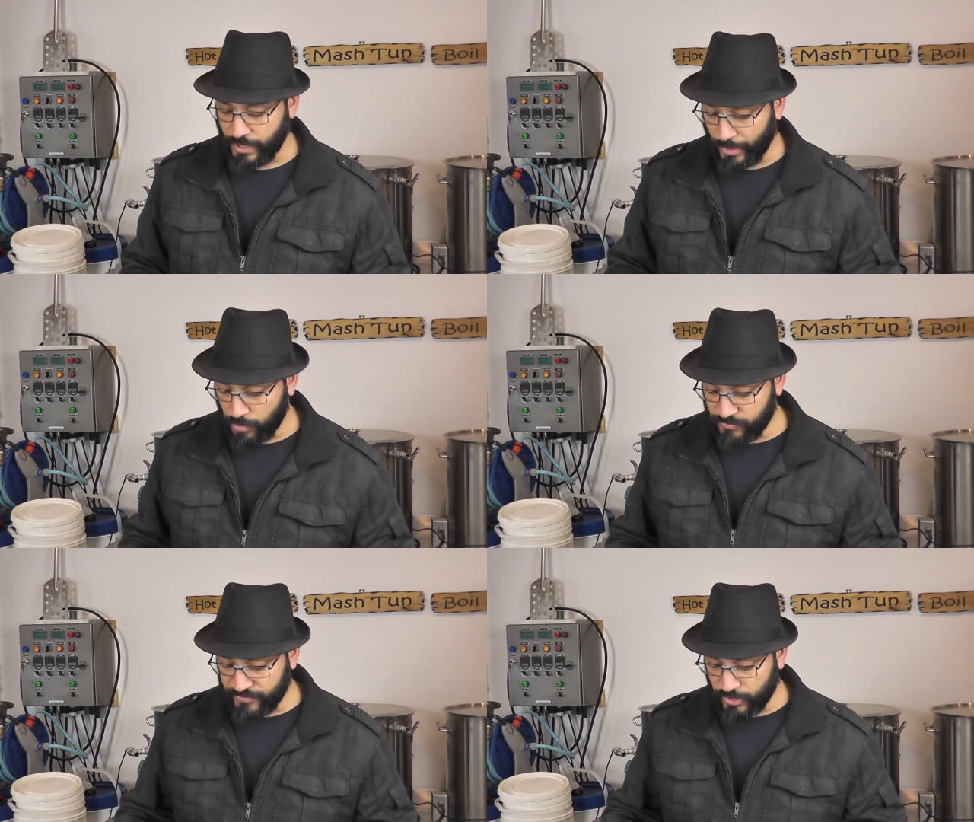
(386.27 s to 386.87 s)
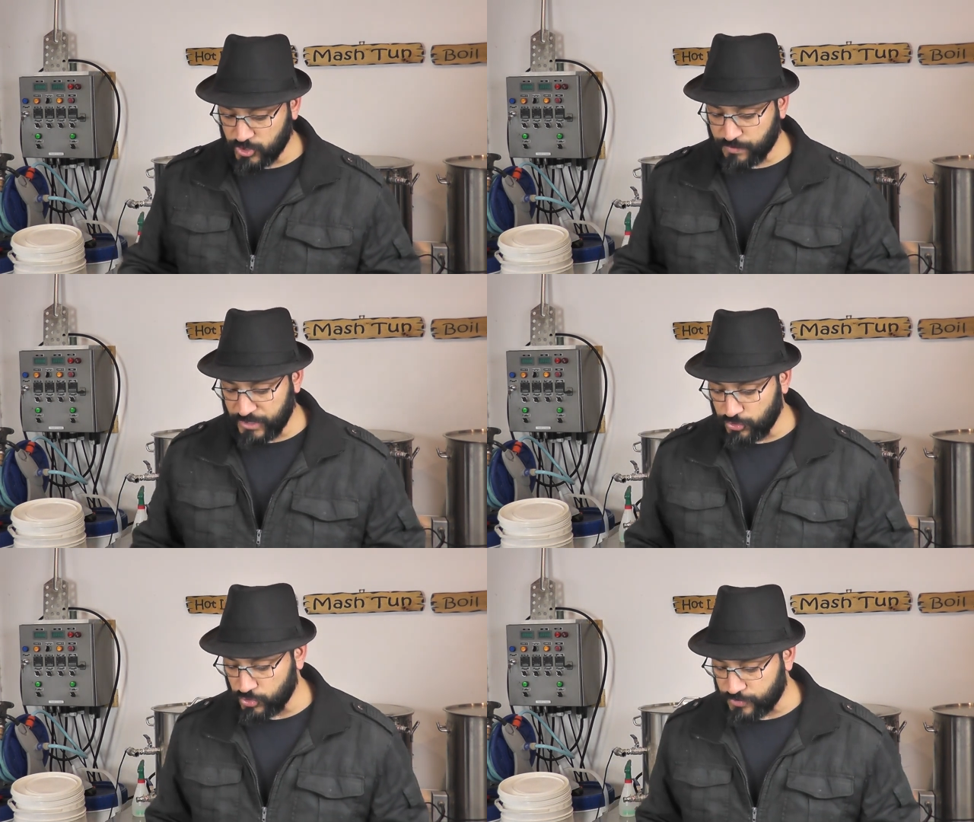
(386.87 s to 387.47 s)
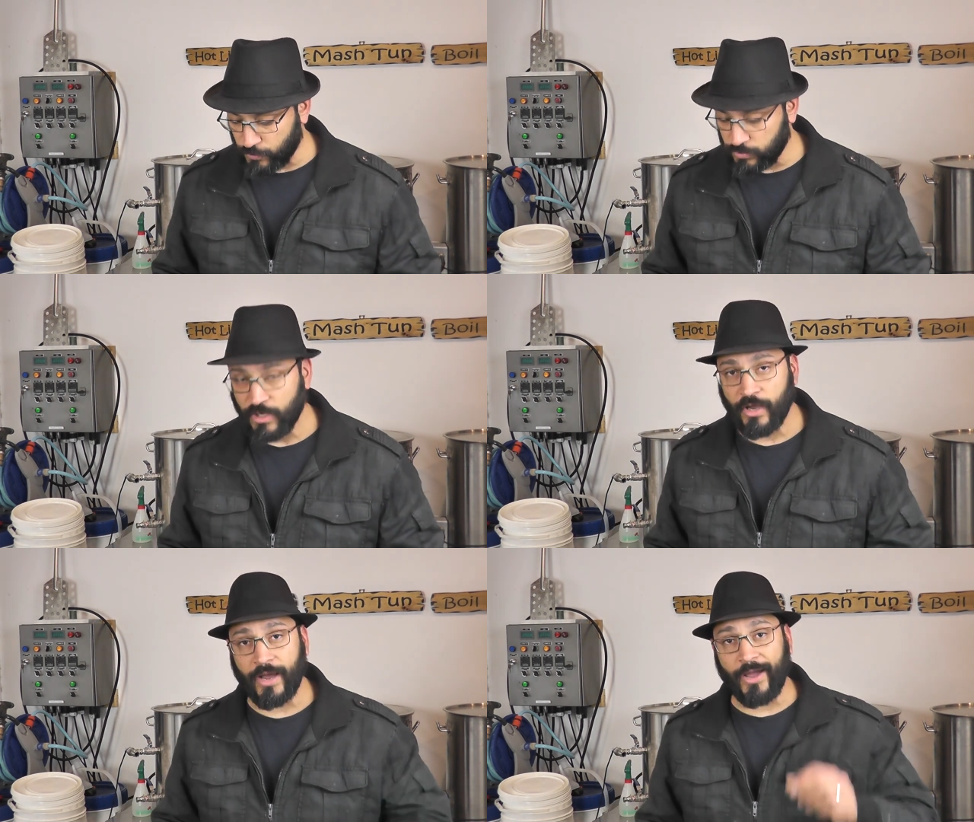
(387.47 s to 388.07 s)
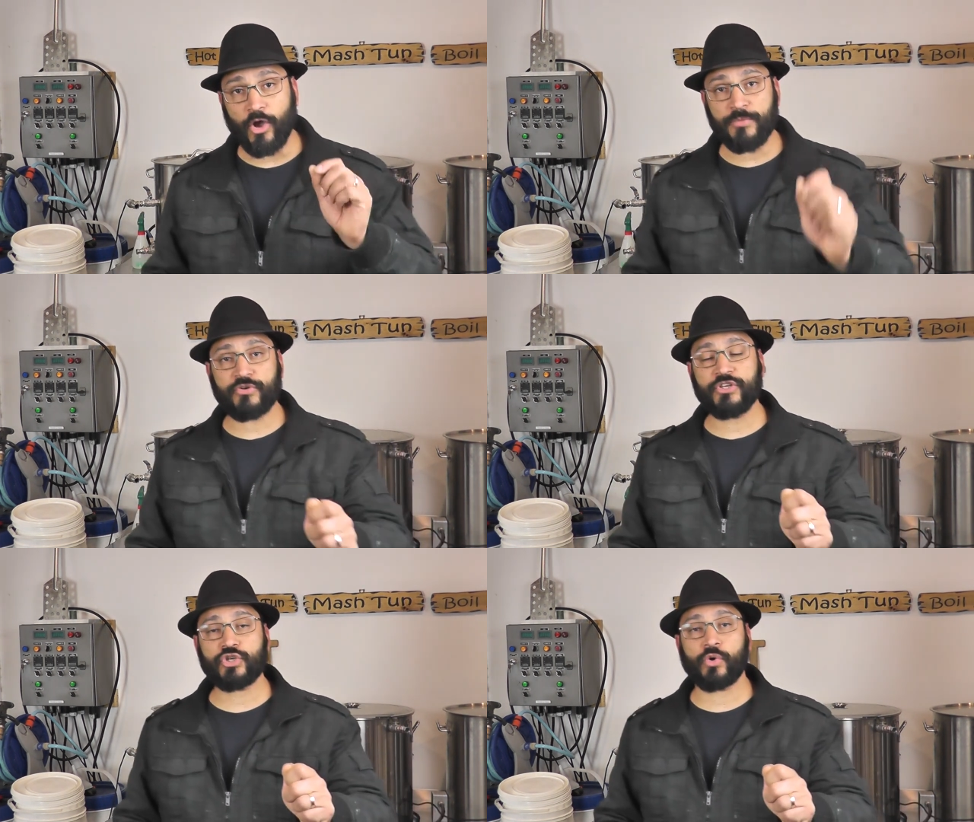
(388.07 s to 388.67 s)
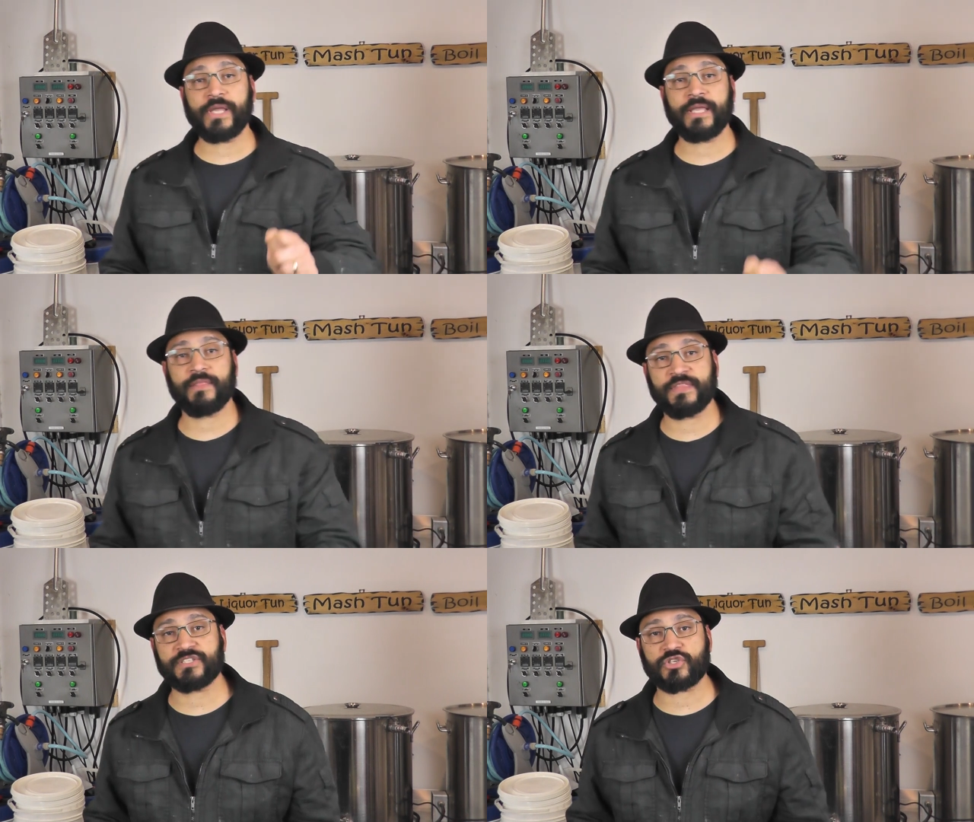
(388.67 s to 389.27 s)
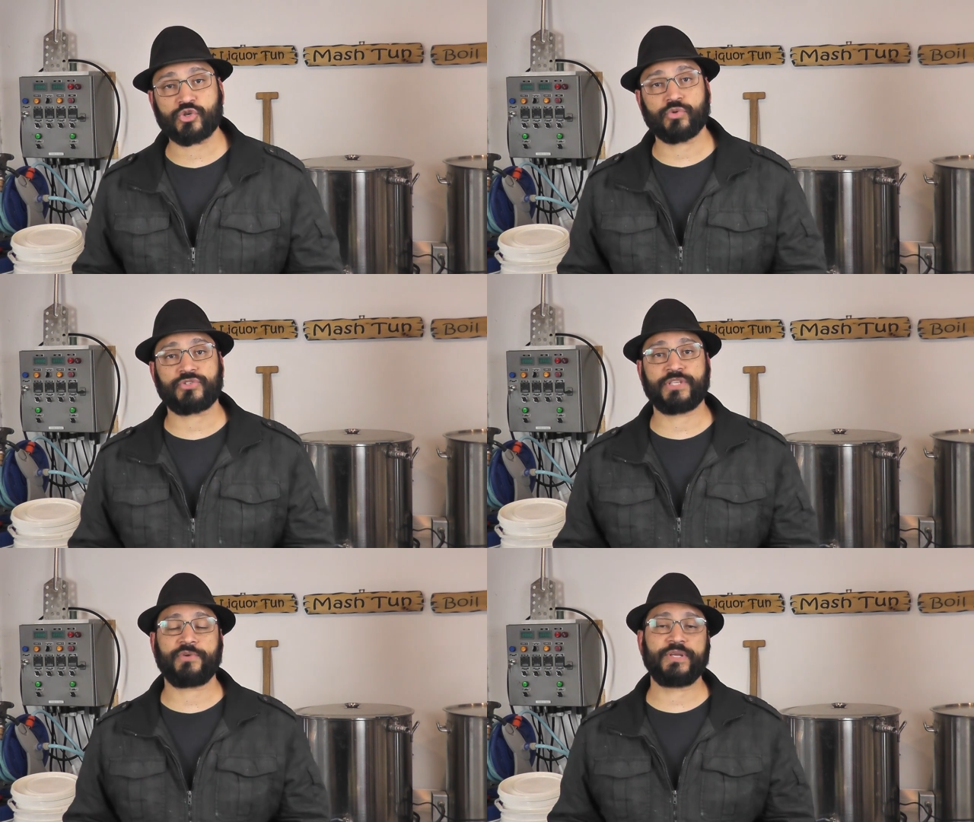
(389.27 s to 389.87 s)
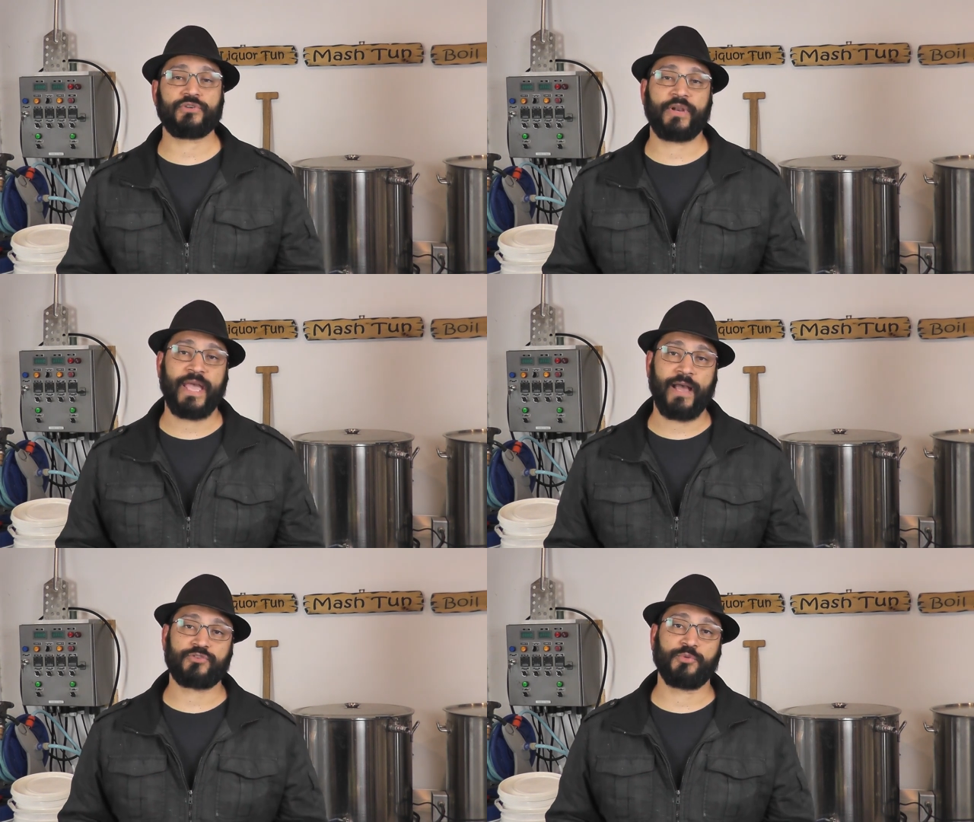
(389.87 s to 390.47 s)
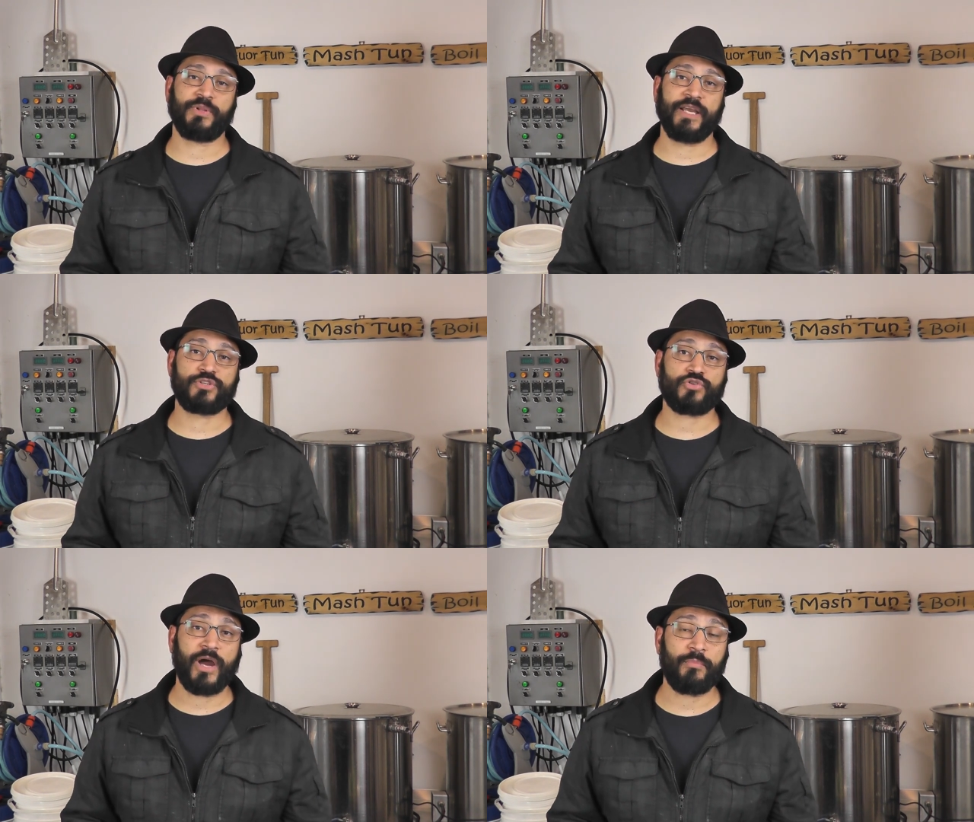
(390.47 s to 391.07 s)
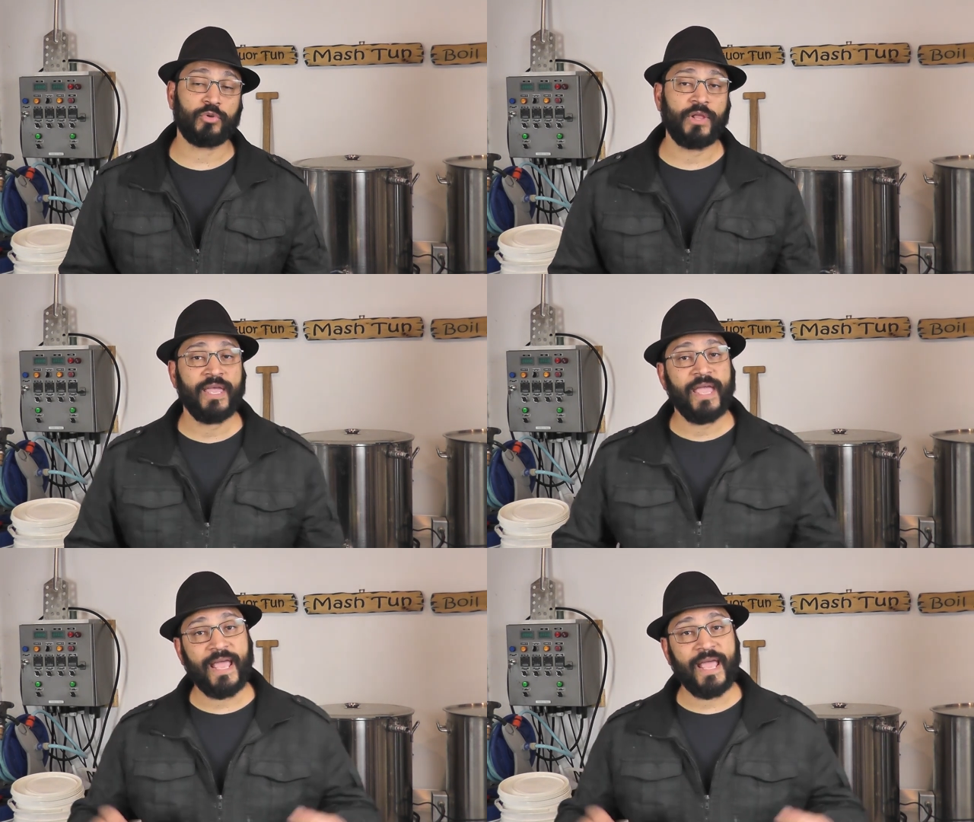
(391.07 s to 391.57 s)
I hope the video has been useful. I hope you're enjoying this short series on how to play tribal.